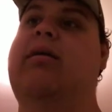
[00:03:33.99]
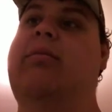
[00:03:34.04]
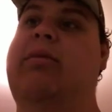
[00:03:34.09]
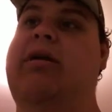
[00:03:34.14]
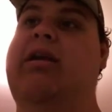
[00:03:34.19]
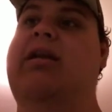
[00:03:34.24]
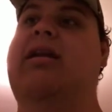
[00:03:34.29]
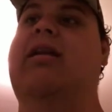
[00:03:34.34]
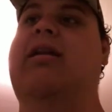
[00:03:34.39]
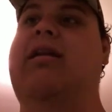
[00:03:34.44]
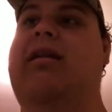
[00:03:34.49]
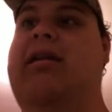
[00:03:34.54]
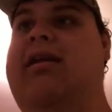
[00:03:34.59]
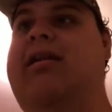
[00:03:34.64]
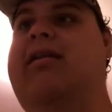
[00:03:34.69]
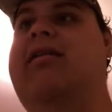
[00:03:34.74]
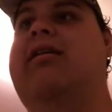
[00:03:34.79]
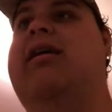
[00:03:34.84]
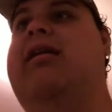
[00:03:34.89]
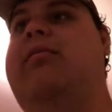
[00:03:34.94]
but
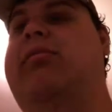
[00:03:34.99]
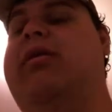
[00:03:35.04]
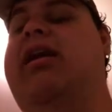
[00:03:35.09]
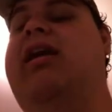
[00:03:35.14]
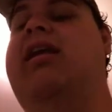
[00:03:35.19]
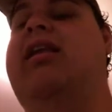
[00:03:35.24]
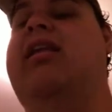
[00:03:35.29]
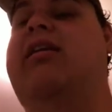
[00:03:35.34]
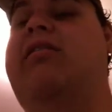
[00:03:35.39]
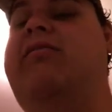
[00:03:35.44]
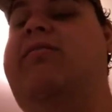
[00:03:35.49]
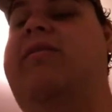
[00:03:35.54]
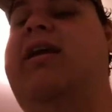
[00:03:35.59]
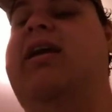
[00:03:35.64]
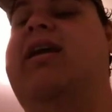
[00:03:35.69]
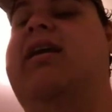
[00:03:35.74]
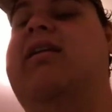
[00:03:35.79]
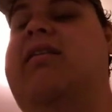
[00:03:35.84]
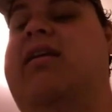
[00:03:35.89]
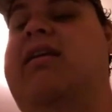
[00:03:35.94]
at the beginning you'd
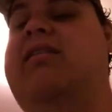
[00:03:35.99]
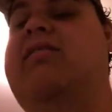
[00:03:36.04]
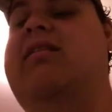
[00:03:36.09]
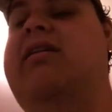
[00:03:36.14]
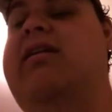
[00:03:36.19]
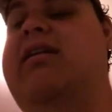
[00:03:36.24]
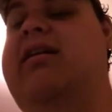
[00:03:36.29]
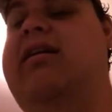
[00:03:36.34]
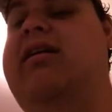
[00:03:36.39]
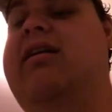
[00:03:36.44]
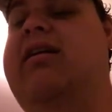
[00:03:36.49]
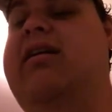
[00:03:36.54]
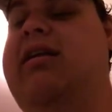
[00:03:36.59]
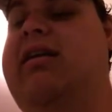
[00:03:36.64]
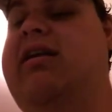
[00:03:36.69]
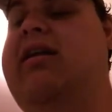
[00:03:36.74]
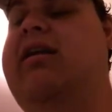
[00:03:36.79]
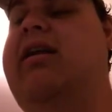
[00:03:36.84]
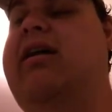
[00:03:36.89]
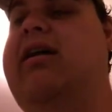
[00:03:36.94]
think as he's the
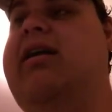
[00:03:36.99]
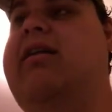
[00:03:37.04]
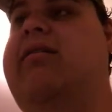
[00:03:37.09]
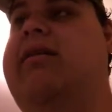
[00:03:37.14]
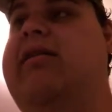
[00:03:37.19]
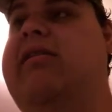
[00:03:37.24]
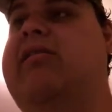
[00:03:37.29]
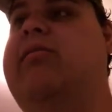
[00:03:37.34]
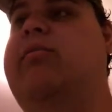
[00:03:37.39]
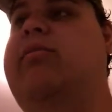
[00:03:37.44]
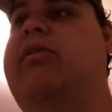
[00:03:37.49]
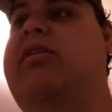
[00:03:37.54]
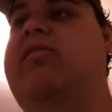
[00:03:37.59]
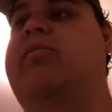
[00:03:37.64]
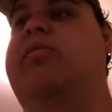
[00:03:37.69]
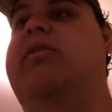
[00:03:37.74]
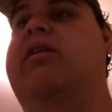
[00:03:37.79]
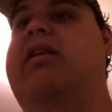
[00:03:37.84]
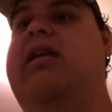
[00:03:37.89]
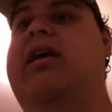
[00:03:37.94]
not giving out too
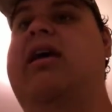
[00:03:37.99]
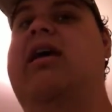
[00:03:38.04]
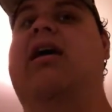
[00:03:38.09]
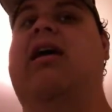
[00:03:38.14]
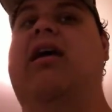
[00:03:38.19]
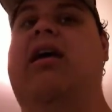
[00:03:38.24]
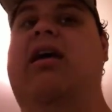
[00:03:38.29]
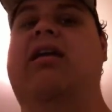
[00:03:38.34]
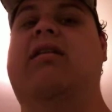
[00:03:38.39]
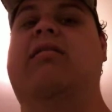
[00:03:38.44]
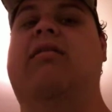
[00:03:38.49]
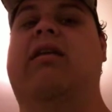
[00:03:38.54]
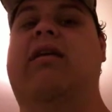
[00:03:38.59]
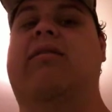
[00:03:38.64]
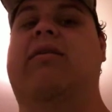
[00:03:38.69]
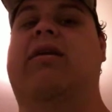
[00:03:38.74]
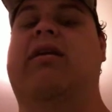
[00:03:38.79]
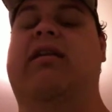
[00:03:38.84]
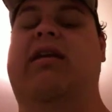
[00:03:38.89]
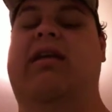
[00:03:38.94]
much, but he'd
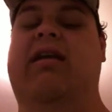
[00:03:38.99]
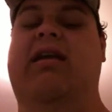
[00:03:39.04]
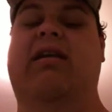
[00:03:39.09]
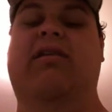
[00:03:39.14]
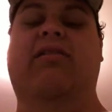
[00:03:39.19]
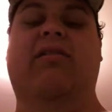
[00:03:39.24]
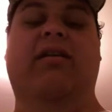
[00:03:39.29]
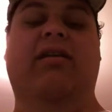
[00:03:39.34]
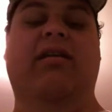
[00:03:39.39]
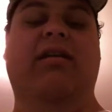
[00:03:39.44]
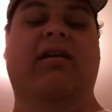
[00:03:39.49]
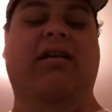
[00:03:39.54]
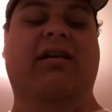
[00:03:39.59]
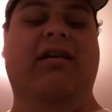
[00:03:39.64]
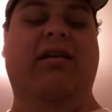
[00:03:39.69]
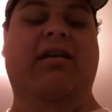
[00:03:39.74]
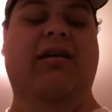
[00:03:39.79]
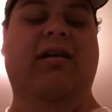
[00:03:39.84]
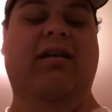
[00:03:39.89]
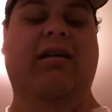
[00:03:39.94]
give out that he's the
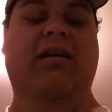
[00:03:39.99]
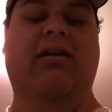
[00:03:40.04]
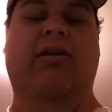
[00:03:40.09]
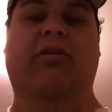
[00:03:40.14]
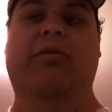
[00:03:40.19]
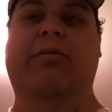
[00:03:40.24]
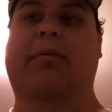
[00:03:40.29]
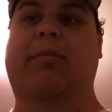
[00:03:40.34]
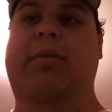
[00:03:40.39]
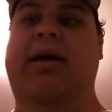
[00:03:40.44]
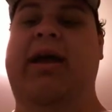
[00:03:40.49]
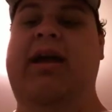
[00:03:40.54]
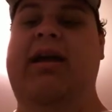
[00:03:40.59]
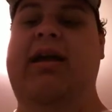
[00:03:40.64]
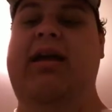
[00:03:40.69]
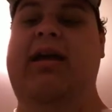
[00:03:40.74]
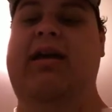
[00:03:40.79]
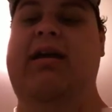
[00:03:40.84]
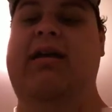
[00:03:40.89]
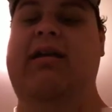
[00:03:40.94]
ultimate
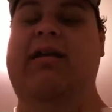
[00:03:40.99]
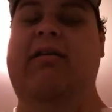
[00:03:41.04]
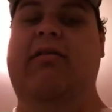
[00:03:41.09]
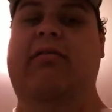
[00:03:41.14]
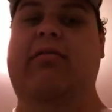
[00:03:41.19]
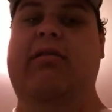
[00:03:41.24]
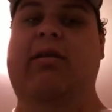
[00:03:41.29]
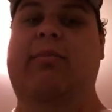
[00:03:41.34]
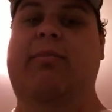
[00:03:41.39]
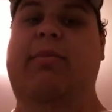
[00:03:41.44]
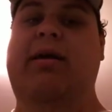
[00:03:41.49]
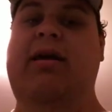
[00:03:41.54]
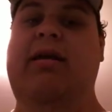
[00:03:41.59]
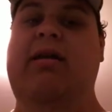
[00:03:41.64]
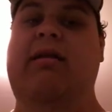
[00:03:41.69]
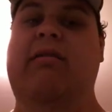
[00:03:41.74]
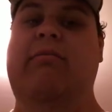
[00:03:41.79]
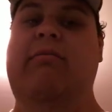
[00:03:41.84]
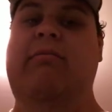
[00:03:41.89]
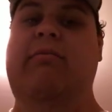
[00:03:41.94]
bad
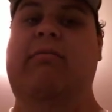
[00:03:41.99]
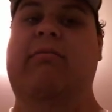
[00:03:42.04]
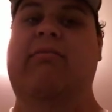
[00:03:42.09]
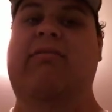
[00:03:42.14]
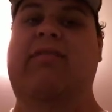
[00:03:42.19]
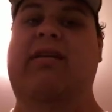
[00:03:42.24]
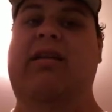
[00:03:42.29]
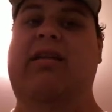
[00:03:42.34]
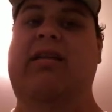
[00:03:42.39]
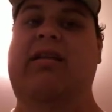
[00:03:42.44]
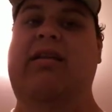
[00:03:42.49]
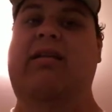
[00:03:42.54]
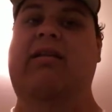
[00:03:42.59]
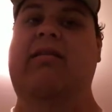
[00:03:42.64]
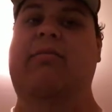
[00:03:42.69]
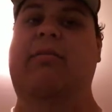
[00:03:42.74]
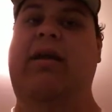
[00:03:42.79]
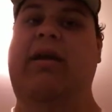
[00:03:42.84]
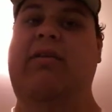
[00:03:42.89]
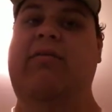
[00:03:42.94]
the villain, the
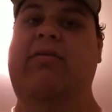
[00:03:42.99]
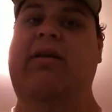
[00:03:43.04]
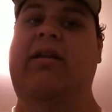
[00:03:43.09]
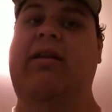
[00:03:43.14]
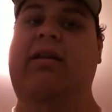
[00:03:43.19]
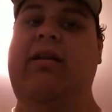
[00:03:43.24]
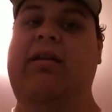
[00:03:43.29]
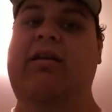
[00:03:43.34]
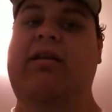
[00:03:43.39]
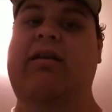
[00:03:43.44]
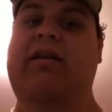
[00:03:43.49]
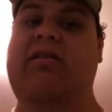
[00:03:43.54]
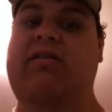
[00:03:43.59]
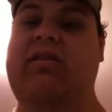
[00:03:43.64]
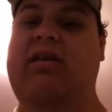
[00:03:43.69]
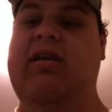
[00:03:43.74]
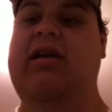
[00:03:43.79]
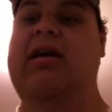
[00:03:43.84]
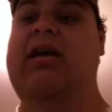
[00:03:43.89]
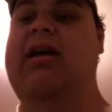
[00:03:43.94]
main villain,
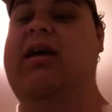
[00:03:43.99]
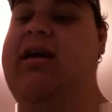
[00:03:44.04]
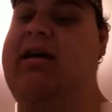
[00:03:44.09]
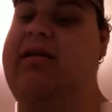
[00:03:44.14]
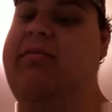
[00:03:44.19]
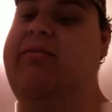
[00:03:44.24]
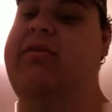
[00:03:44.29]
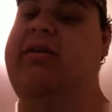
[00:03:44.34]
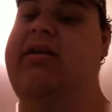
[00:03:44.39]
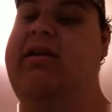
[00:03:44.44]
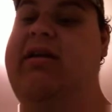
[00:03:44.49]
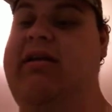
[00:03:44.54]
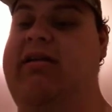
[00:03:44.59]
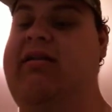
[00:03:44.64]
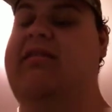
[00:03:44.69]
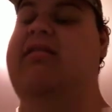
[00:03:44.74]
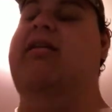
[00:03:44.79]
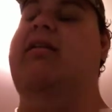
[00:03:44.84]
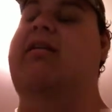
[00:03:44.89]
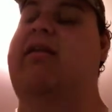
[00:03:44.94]
because
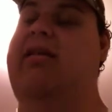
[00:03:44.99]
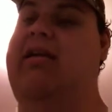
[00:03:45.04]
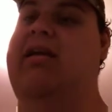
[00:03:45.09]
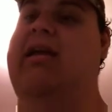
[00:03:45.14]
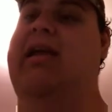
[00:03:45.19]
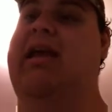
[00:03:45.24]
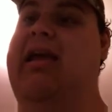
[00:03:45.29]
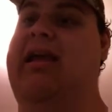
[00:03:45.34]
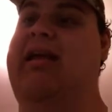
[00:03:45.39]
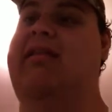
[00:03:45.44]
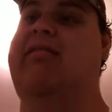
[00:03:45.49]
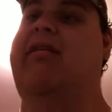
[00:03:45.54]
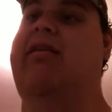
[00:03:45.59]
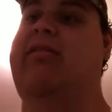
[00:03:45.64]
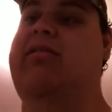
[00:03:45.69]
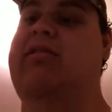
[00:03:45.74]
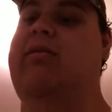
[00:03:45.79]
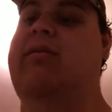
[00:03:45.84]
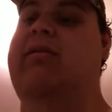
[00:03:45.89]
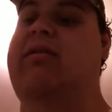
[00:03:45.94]
he's
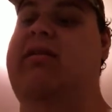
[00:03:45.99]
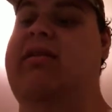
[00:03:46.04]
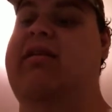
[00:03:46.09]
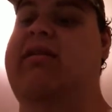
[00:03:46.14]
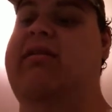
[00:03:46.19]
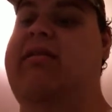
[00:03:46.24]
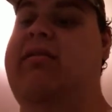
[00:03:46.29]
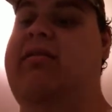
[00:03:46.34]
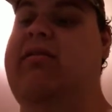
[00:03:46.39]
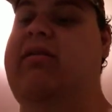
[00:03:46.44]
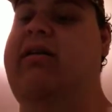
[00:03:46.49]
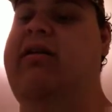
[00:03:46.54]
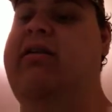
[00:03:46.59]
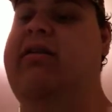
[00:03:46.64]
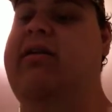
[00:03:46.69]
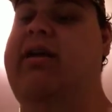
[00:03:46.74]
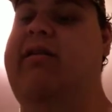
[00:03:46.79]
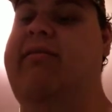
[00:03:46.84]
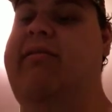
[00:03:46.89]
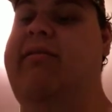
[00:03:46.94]
also because he was an
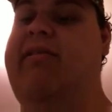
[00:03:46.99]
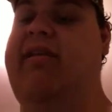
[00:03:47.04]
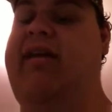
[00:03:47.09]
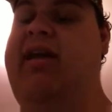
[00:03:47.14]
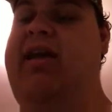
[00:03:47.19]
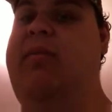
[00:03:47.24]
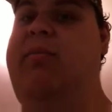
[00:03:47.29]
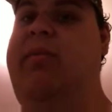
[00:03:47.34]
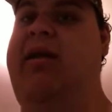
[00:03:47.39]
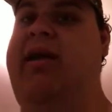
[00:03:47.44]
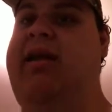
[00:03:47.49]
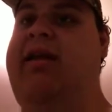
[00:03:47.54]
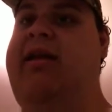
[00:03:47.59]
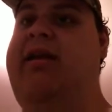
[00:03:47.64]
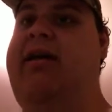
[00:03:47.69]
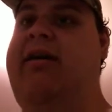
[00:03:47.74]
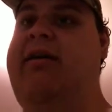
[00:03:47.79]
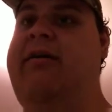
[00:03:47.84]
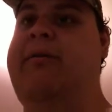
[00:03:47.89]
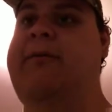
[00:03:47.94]
undercover as a hitman
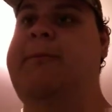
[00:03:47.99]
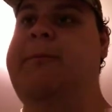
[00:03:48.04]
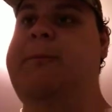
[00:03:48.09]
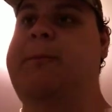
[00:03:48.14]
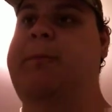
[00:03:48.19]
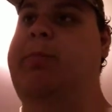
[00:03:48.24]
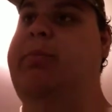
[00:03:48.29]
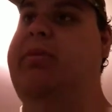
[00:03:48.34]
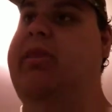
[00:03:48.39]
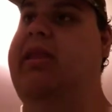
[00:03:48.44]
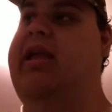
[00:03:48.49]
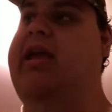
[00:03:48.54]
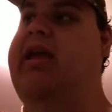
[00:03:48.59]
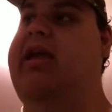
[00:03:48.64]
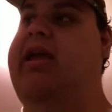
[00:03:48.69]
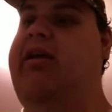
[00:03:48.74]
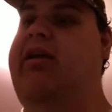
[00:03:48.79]
and all, and